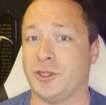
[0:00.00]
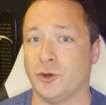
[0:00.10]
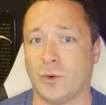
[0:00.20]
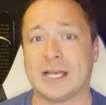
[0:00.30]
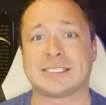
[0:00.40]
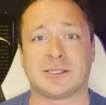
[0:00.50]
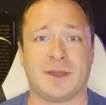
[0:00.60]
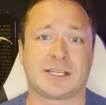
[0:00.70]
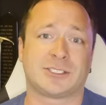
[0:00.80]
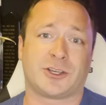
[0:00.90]
US to
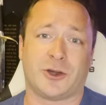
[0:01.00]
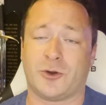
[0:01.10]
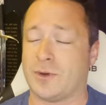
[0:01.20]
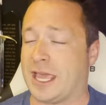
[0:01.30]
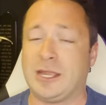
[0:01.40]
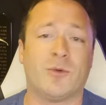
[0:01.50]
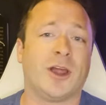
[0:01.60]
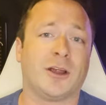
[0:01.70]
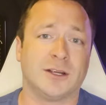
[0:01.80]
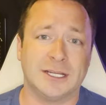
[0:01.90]
Mexico,
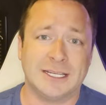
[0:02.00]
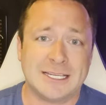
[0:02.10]
anywhere